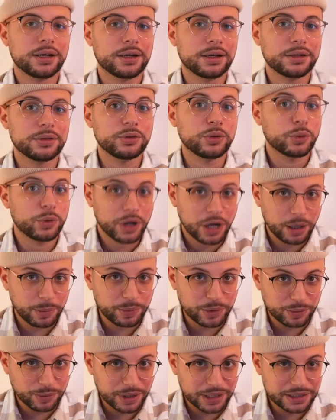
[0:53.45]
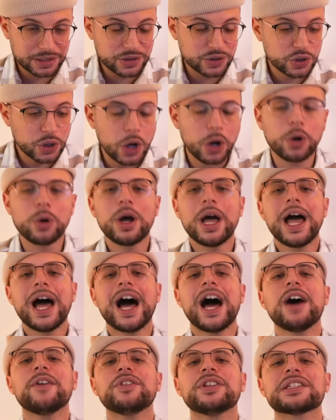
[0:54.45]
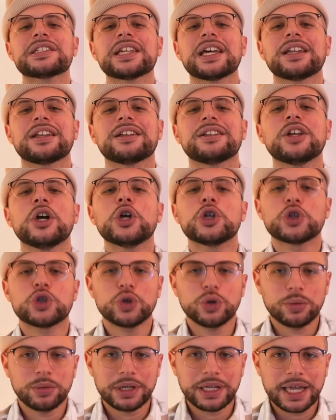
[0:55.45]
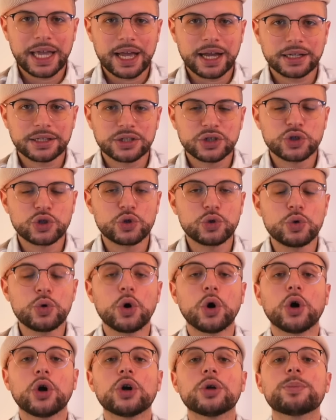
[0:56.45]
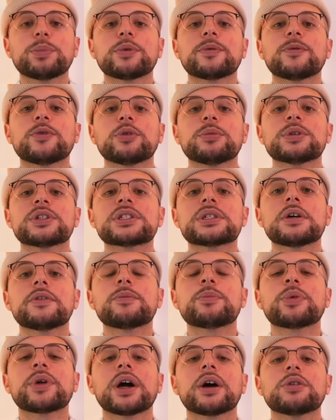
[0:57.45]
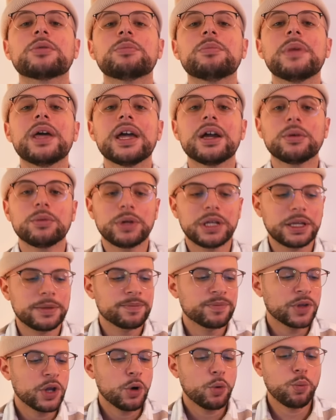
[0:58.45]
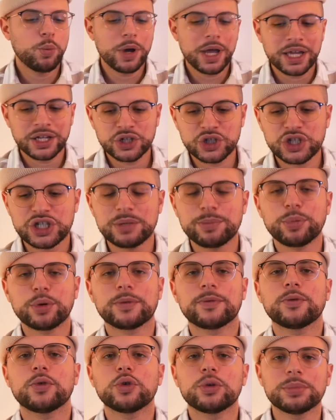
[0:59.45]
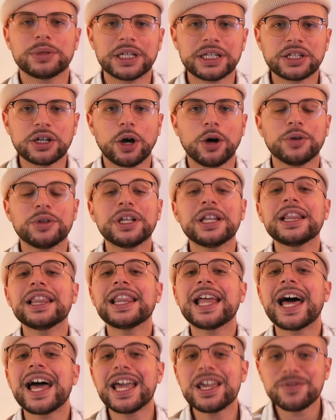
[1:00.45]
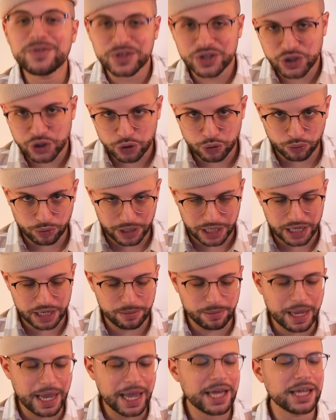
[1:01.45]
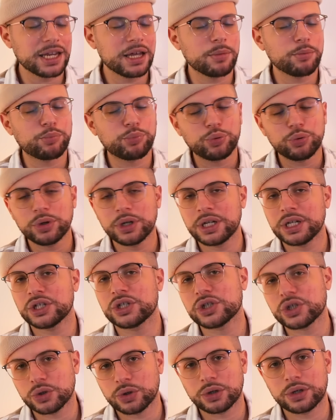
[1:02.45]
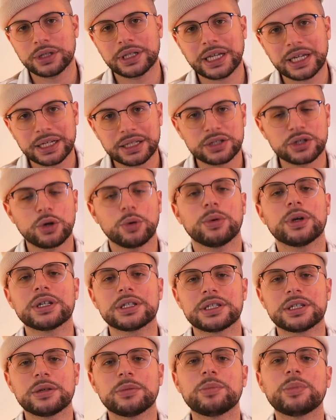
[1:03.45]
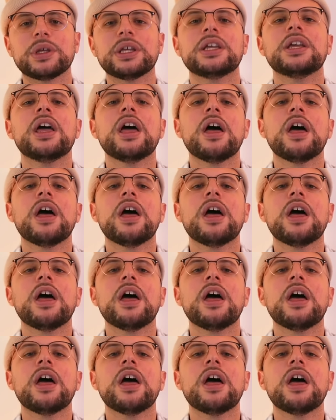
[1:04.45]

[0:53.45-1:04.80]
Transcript: you know, copyright. So I've decided to react to her performance of Proud Mary when she performed it on a live stream. And I'm pretty sure that it's going to be